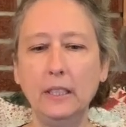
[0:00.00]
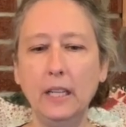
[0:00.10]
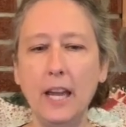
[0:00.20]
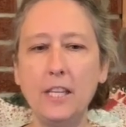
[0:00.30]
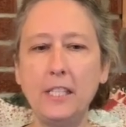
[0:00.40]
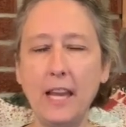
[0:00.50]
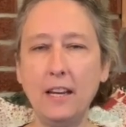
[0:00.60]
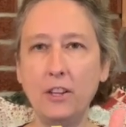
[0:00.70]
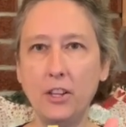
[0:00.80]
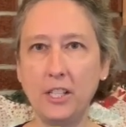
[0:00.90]

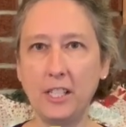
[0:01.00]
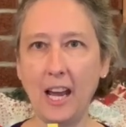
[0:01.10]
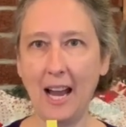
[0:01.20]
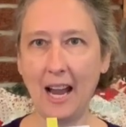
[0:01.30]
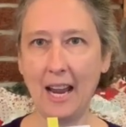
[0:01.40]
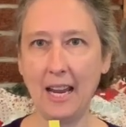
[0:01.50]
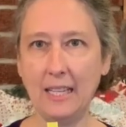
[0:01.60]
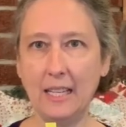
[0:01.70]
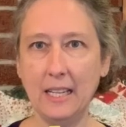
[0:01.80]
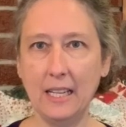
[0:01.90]
instead of the
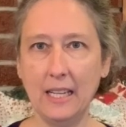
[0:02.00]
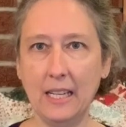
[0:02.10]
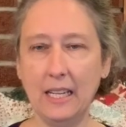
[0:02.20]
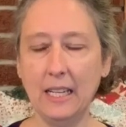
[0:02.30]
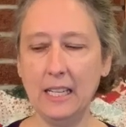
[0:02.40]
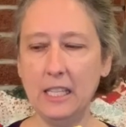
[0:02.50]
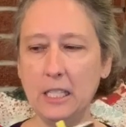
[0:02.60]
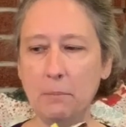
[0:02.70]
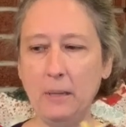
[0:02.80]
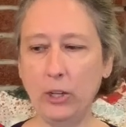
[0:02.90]
side
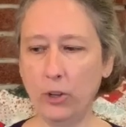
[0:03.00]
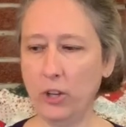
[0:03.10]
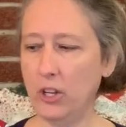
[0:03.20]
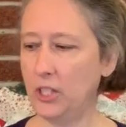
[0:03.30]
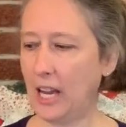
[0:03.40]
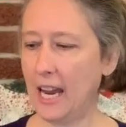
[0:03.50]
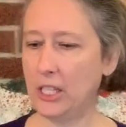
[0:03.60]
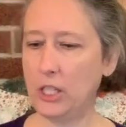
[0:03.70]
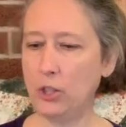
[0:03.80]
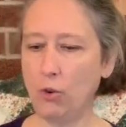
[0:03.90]
is because I
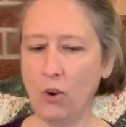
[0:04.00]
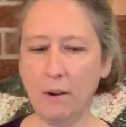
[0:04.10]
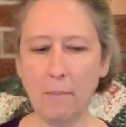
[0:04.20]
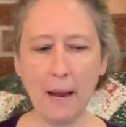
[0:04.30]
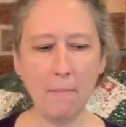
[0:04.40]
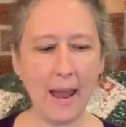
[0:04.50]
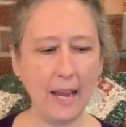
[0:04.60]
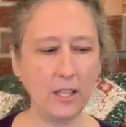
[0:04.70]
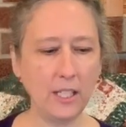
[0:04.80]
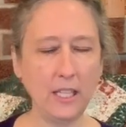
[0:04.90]
store my
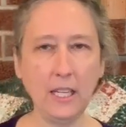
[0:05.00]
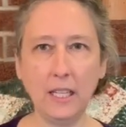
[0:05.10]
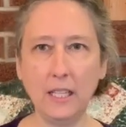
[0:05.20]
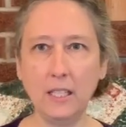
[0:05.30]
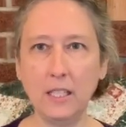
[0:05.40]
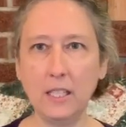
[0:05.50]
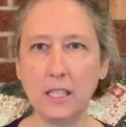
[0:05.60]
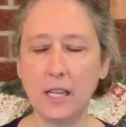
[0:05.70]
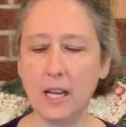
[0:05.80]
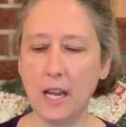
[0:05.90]

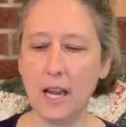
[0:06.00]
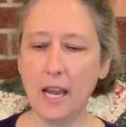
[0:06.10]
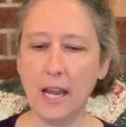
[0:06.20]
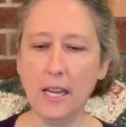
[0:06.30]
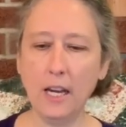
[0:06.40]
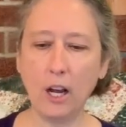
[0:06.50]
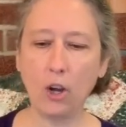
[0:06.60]
magazines in a